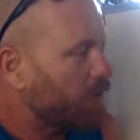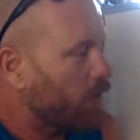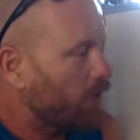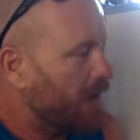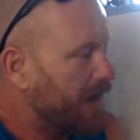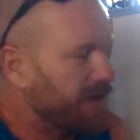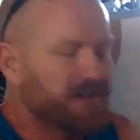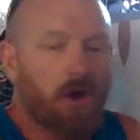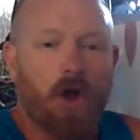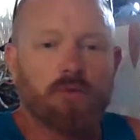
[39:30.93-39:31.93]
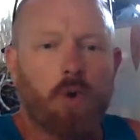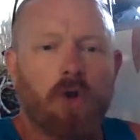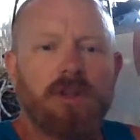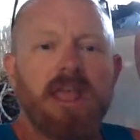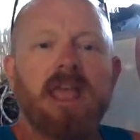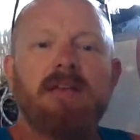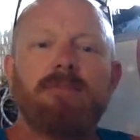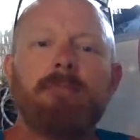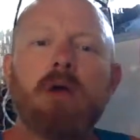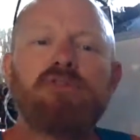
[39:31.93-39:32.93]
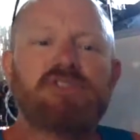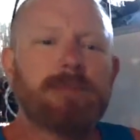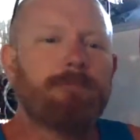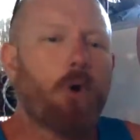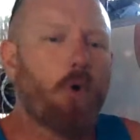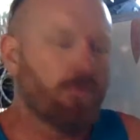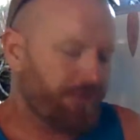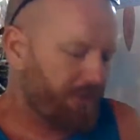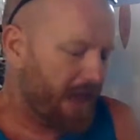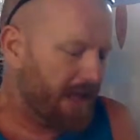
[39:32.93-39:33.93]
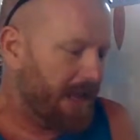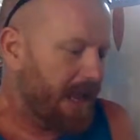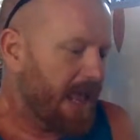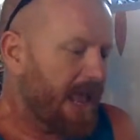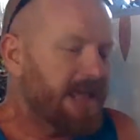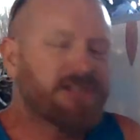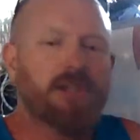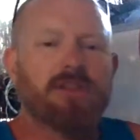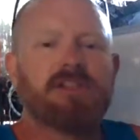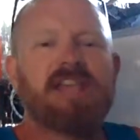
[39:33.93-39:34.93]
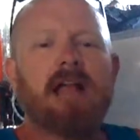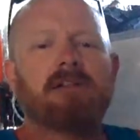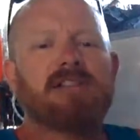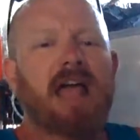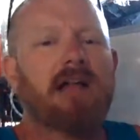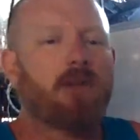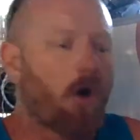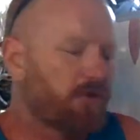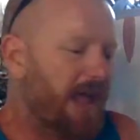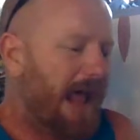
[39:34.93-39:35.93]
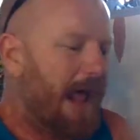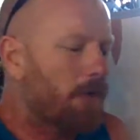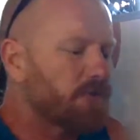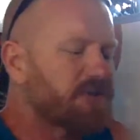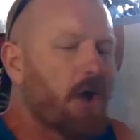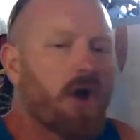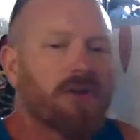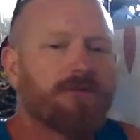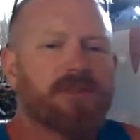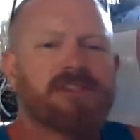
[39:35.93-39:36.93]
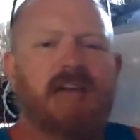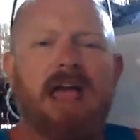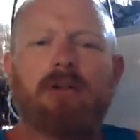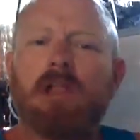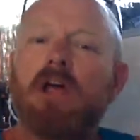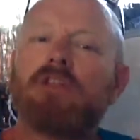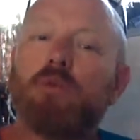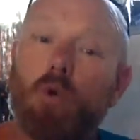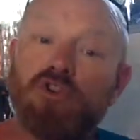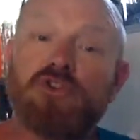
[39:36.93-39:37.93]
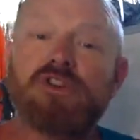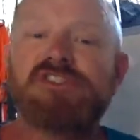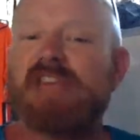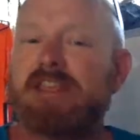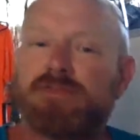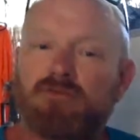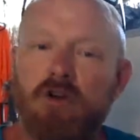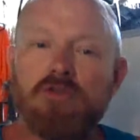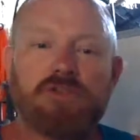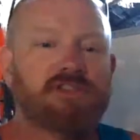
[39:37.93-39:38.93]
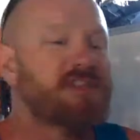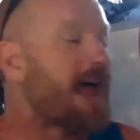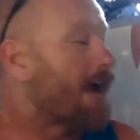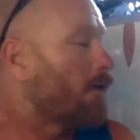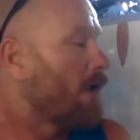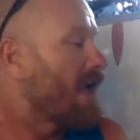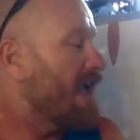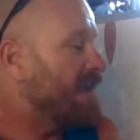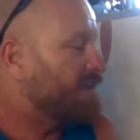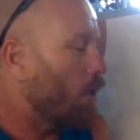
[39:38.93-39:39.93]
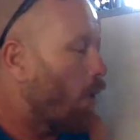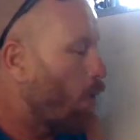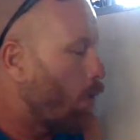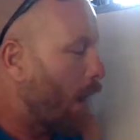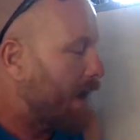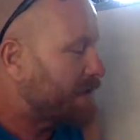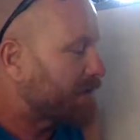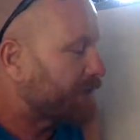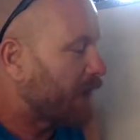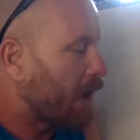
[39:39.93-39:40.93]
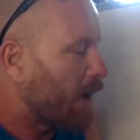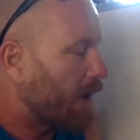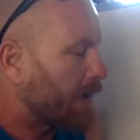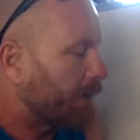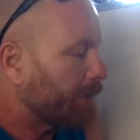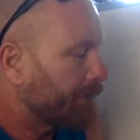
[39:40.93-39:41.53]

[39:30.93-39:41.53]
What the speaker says: one, inside one. Most important thing is that the telltale on the outside of the sail, the one you can see through the sail, is always flying.